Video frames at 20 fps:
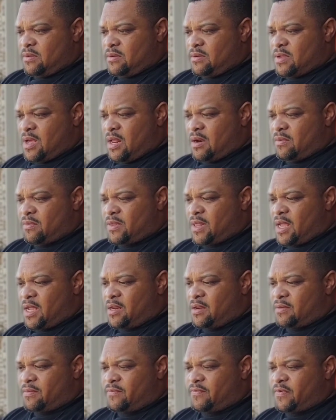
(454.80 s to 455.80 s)
I don't think
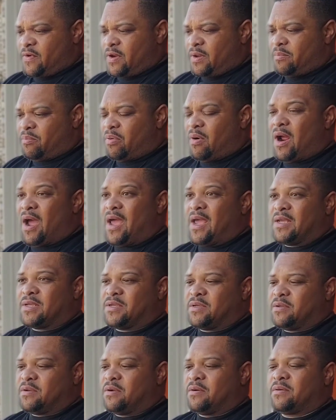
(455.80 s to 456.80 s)
for the price you
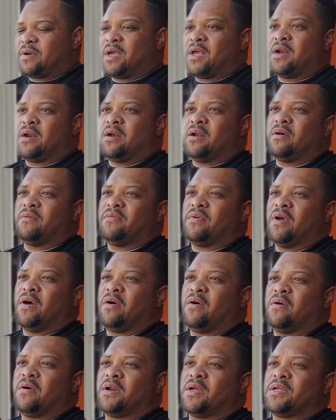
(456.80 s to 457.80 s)
don't get enough
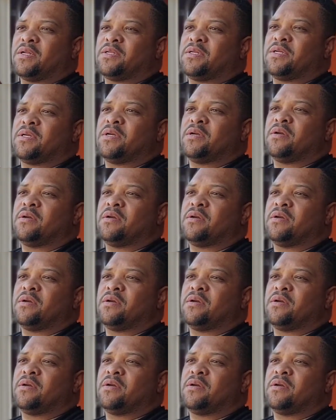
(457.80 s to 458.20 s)
yardage.